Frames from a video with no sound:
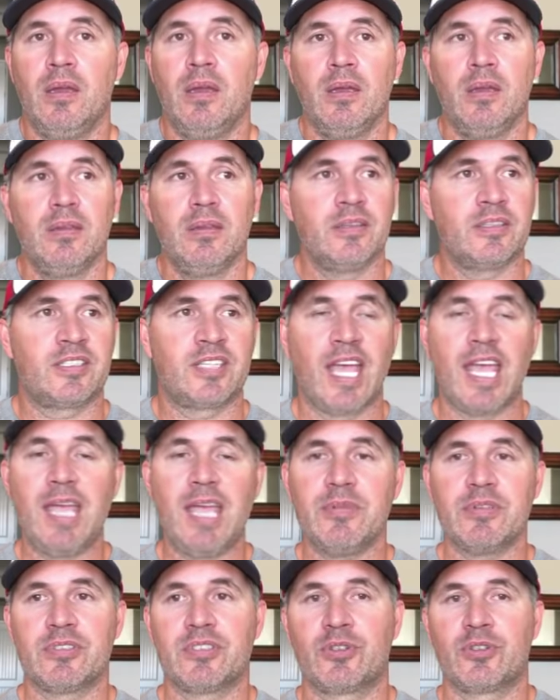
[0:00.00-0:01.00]
The
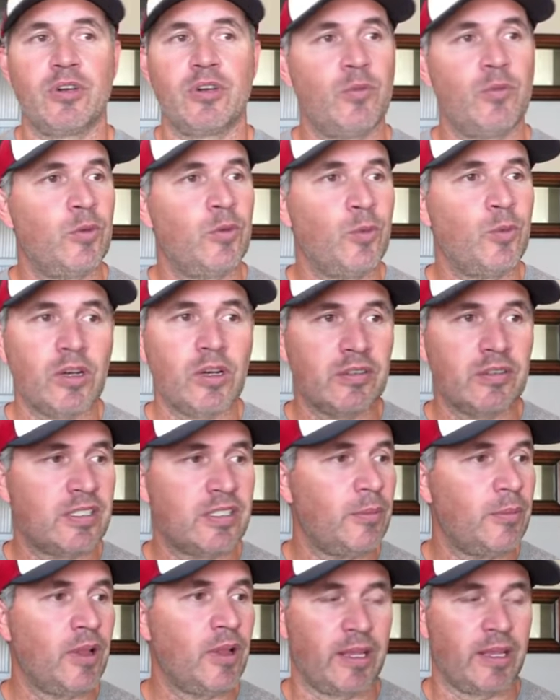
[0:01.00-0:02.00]
same is true when we're on
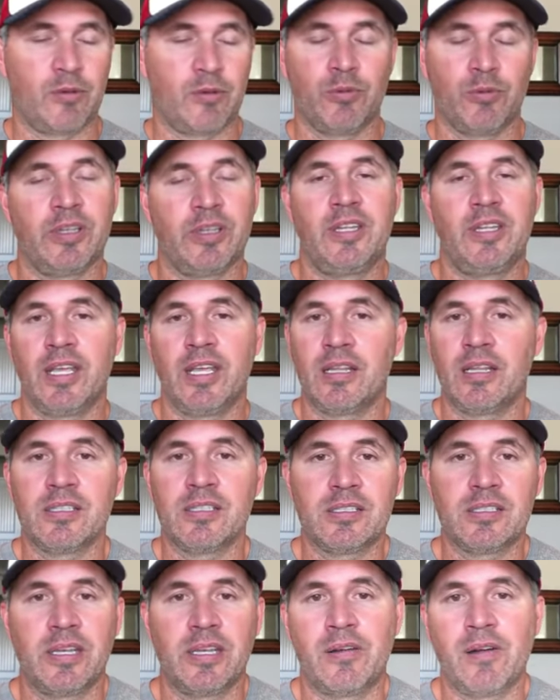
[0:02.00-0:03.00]
some like
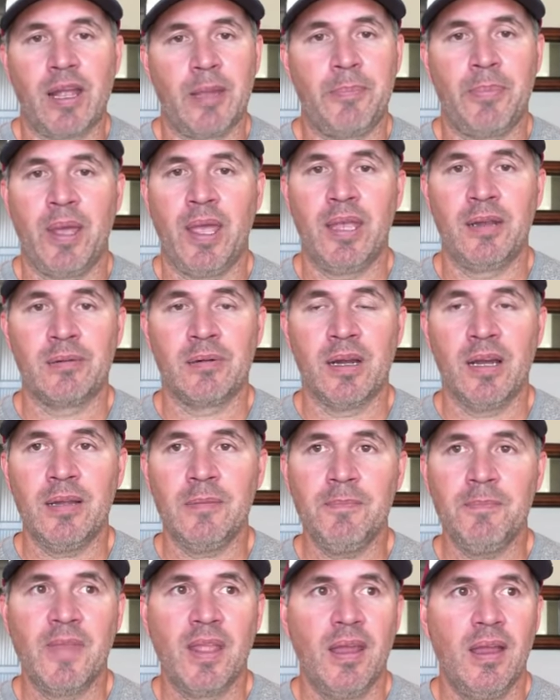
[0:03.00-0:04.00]
ridiculously great paying
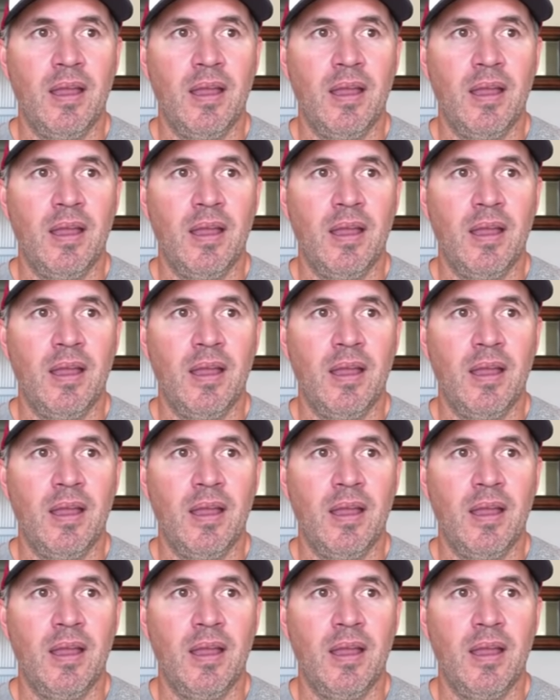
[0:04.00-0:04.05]
run.